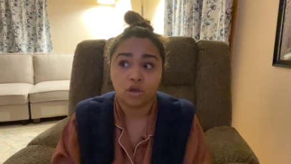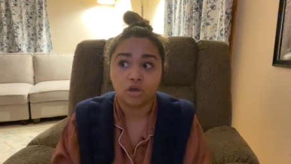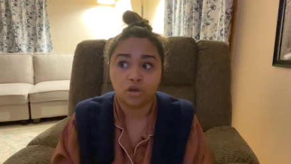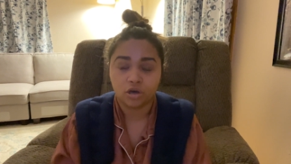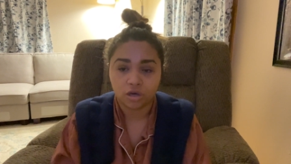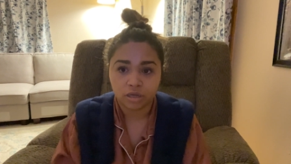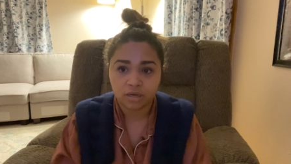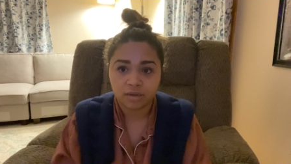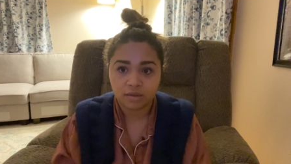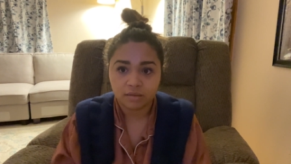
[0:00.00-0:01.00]

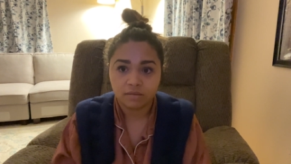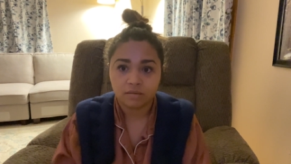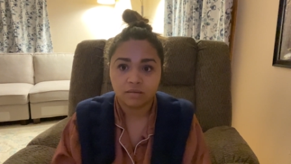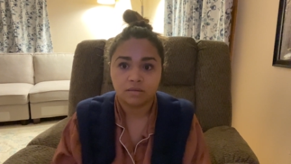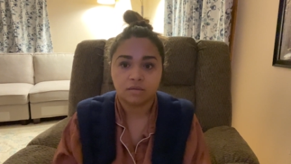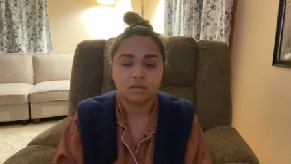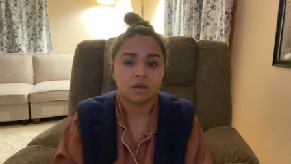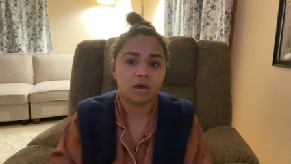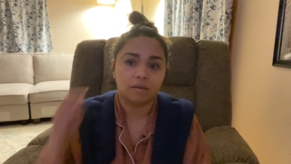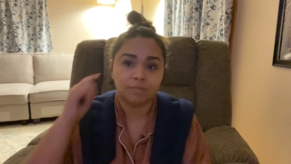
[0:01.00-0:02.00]
good,
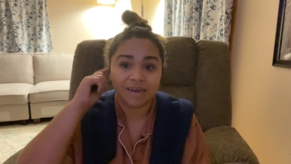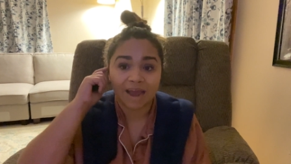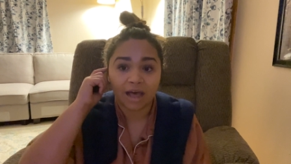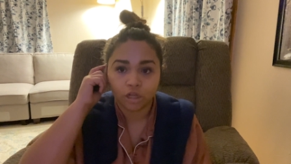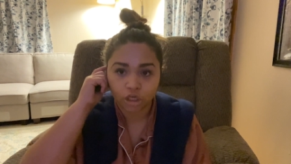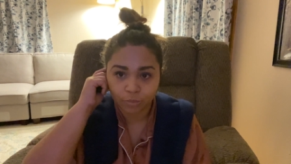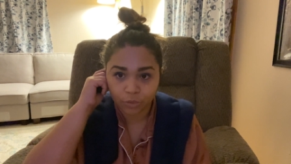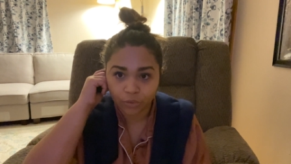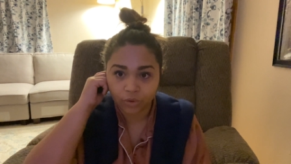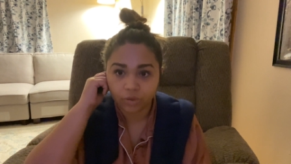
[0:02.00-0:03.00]

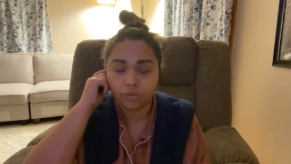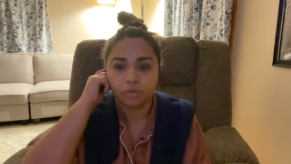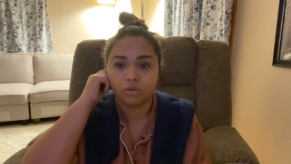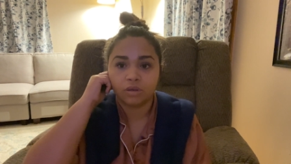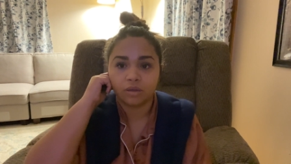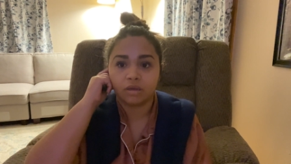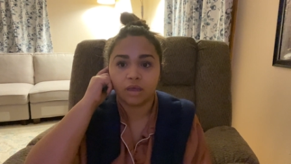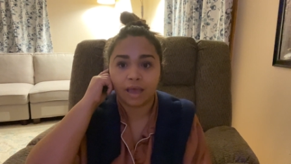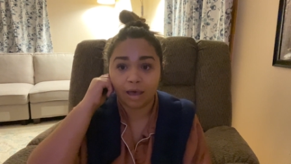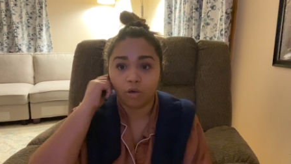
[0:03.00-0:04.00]
knowledgeable
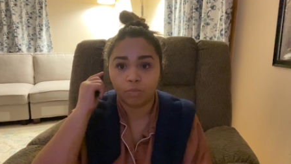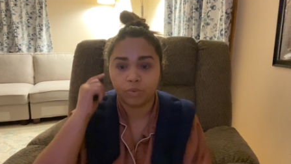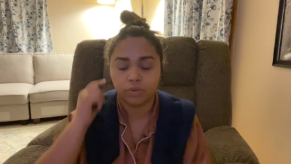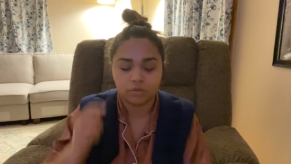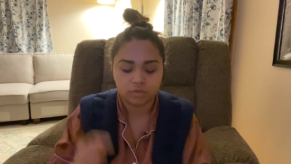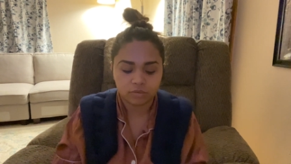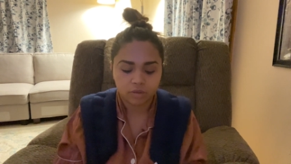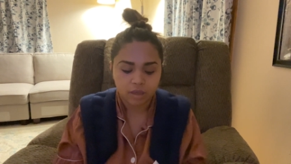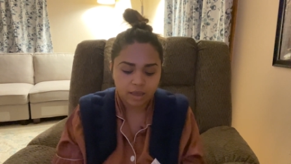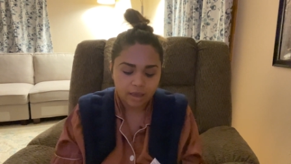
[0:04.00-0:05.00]
help,
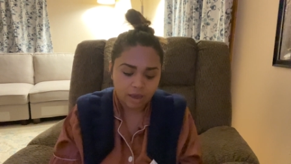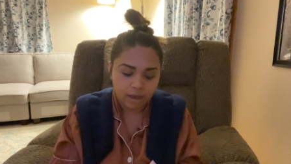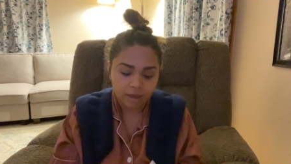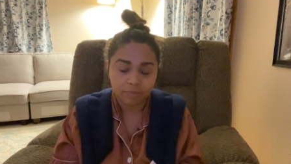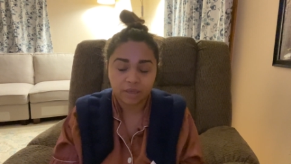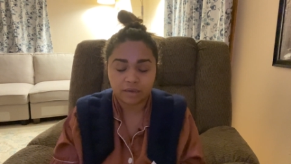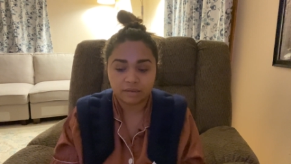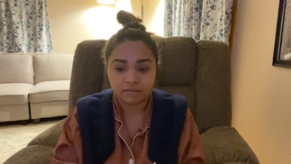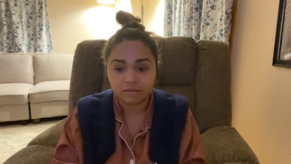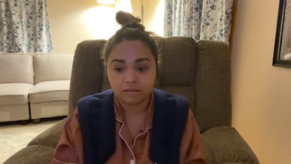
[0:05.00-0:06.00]
because
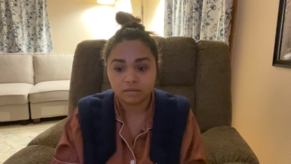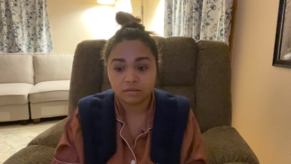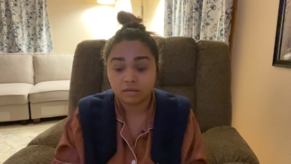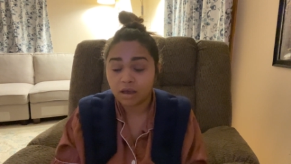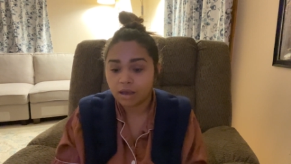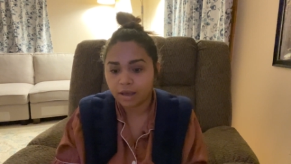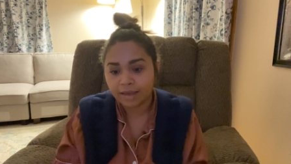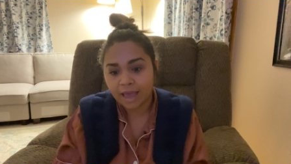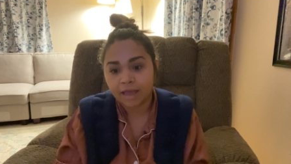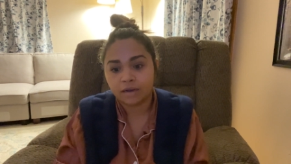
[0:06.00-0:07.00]

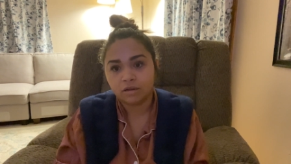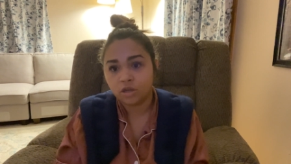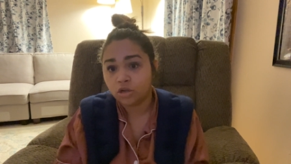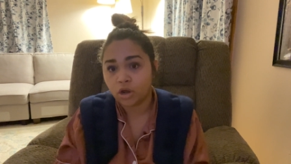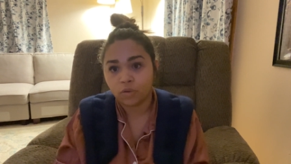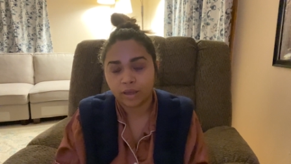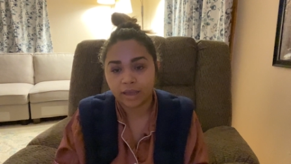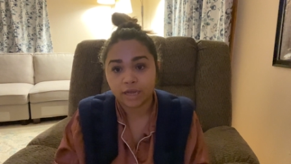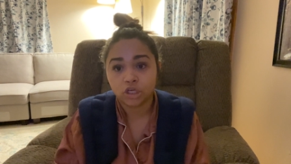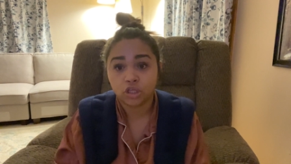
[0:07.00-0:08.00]
again, you know, like I
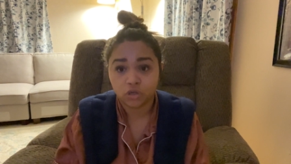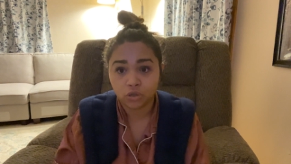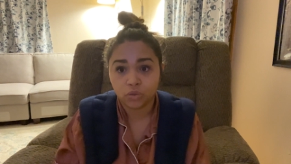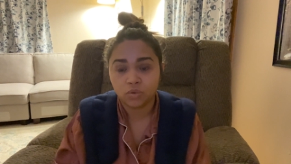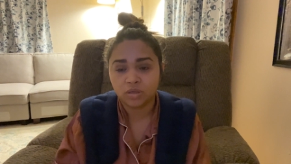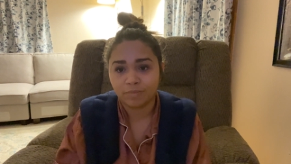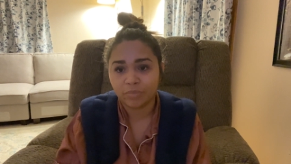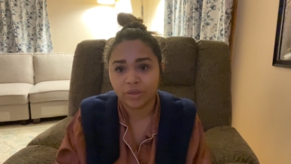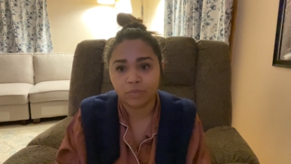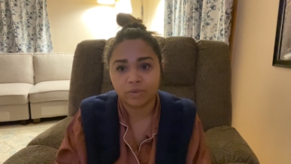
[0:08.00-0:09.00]
just knew
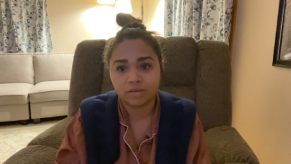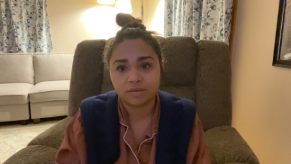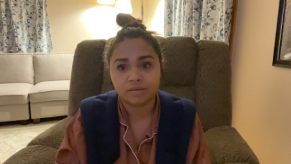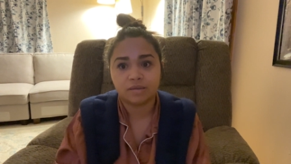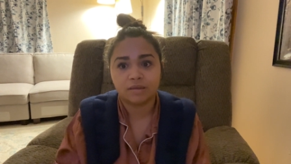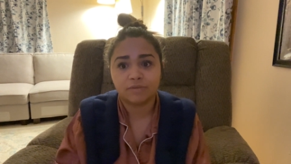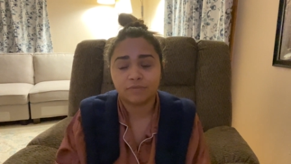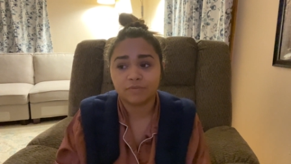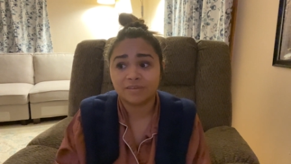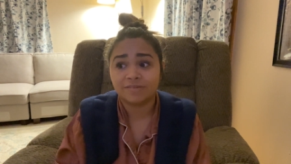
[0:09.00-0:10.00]
something was
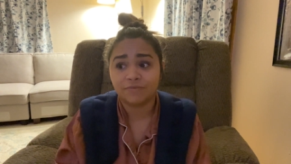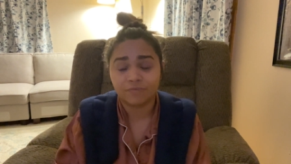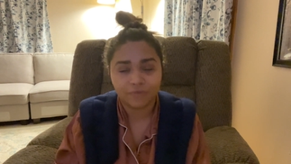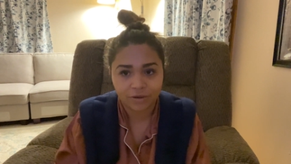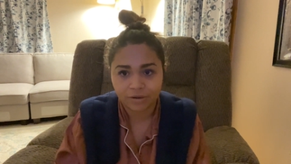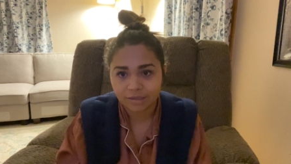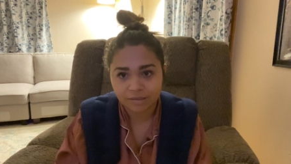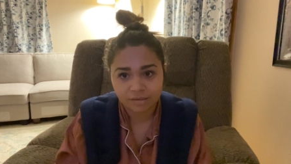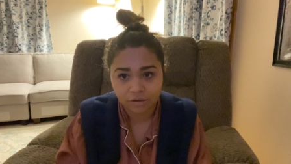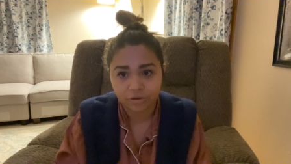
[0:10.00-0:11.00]
very
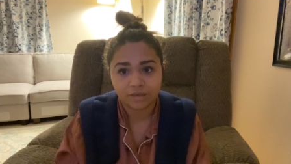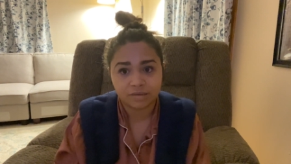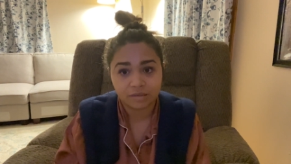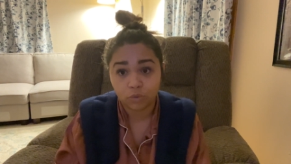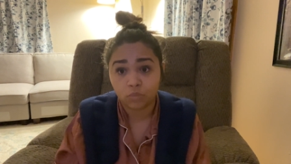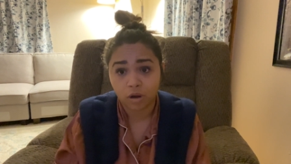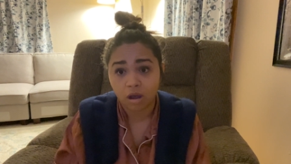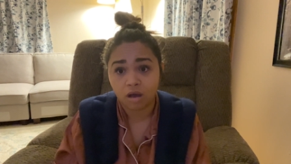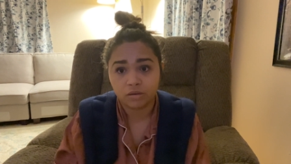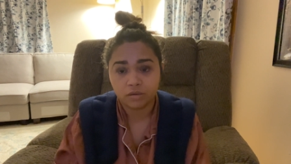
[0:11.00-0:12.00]
seriously
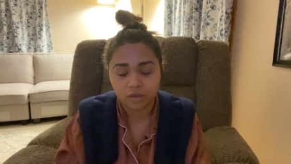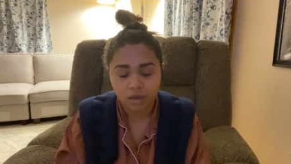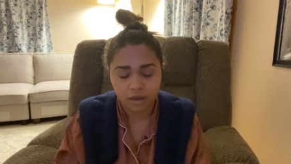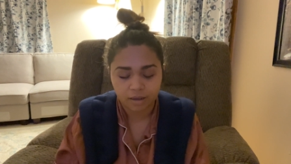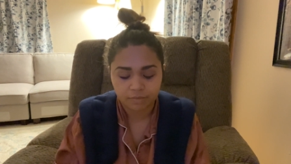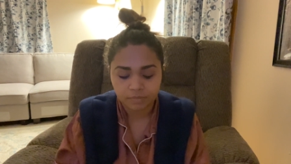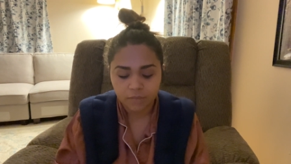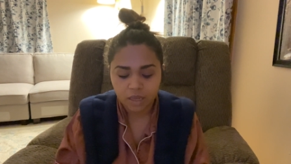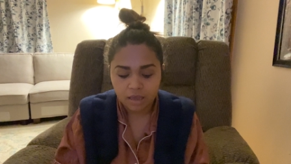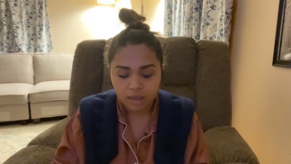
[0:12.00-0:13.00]
wrong,
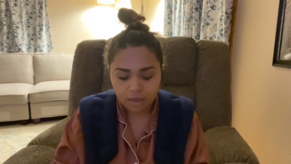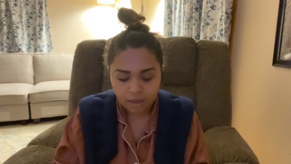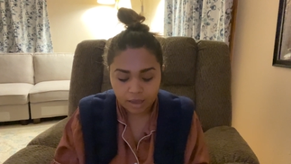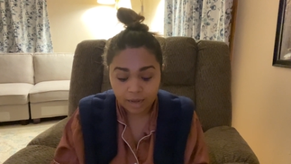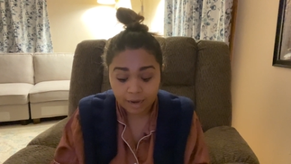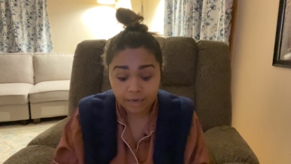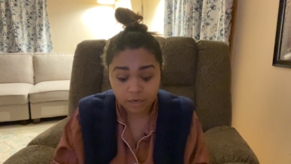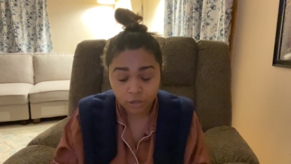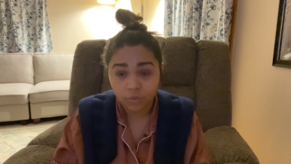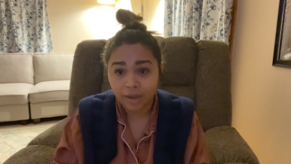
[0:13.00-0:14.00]
and I
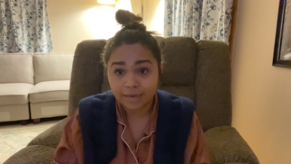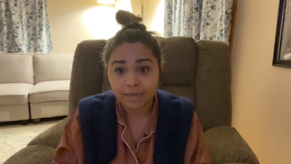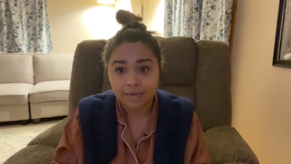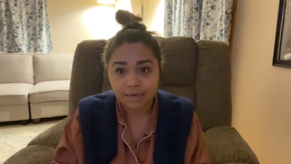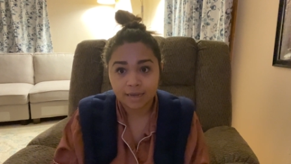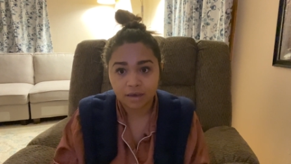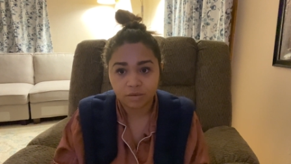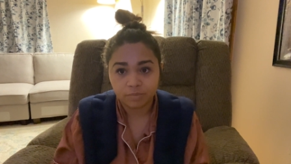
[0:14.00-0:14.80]
knew I needed help.